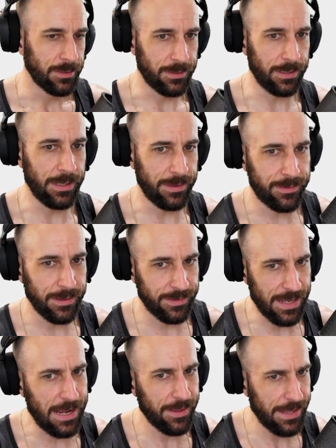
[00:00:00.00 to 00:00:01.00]
It,
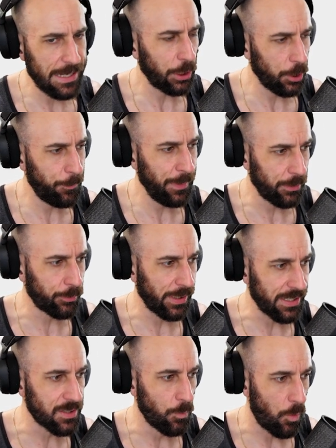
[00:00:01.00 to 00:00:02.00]
that that could be a
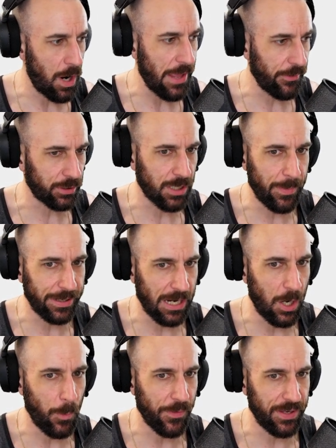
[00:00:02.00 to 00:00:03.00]
reason why they're coming
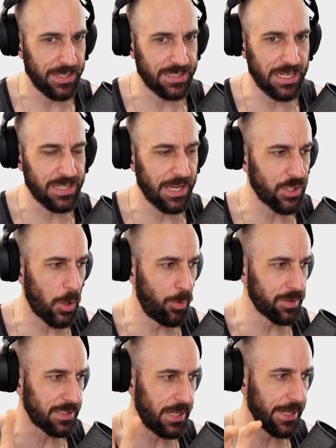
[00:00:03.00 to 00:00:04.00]
out with this. It's, it's
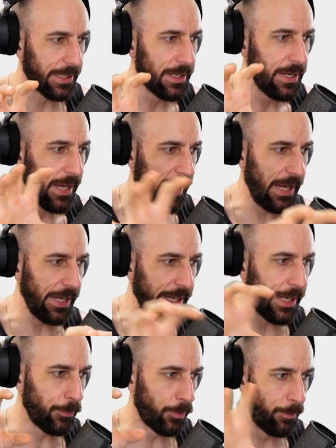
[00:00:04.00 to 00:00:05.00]
almost like
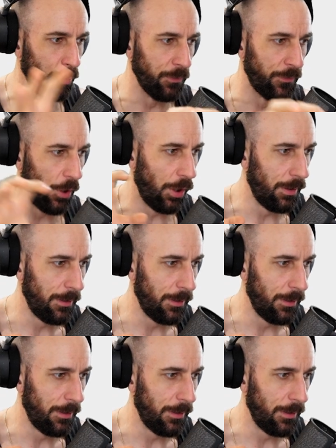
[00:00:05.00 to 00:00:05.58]
idiot removal.